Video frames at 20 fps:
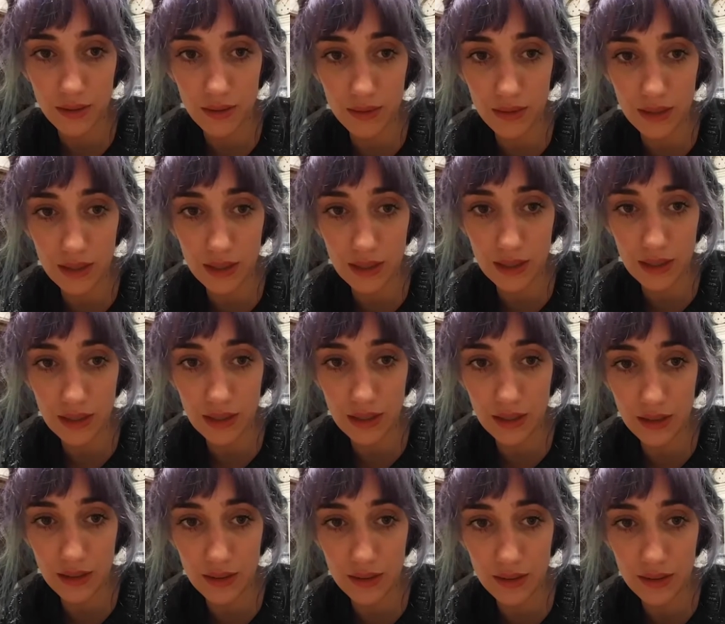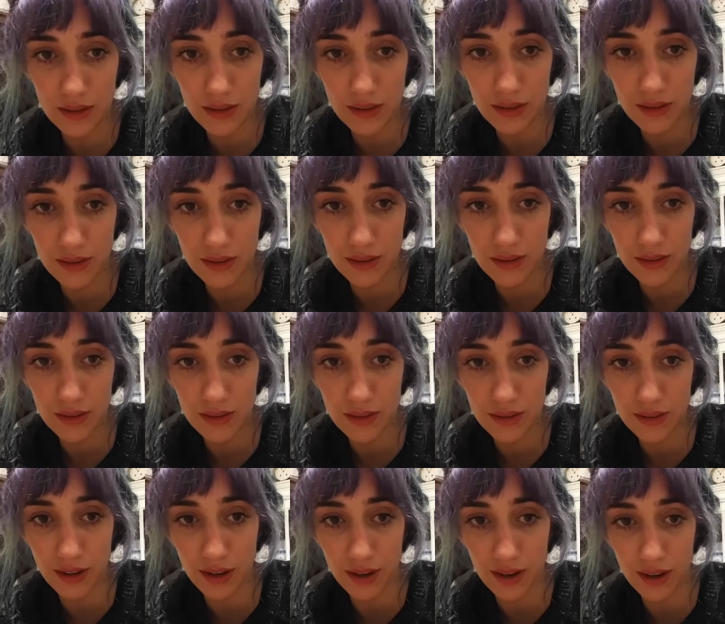Don't die.
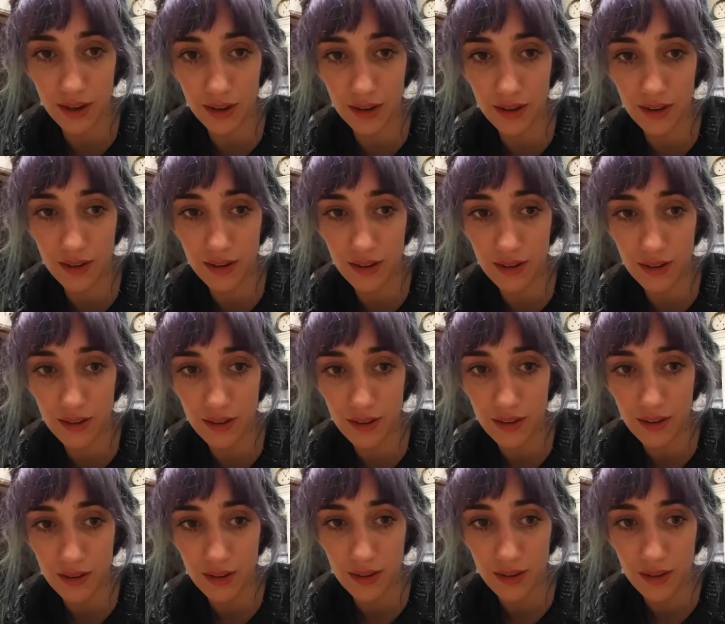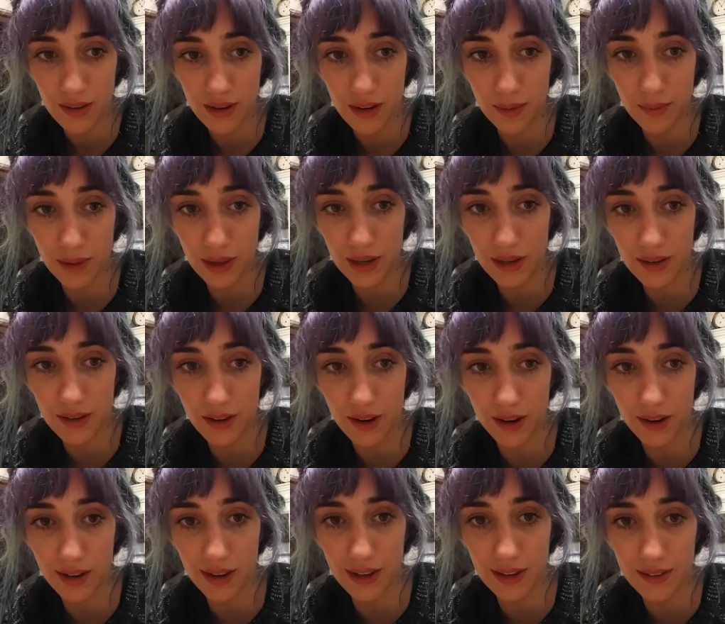Sorry. I'm like
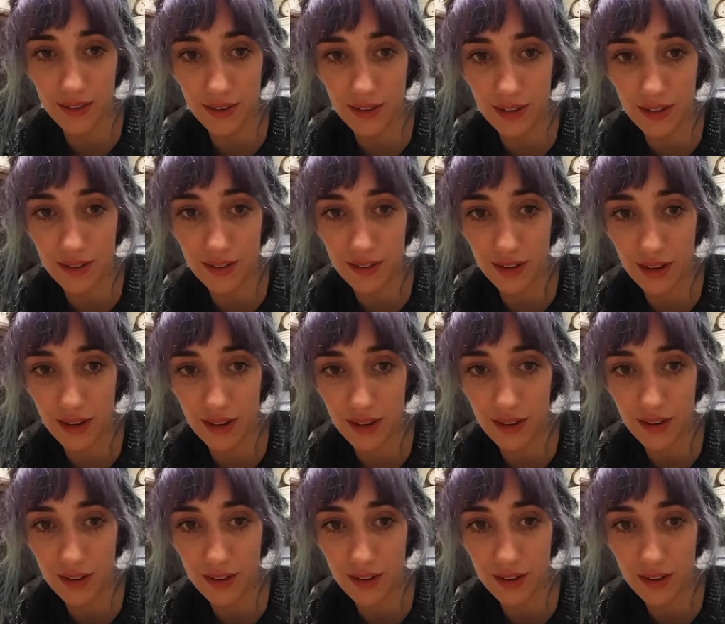talking to this.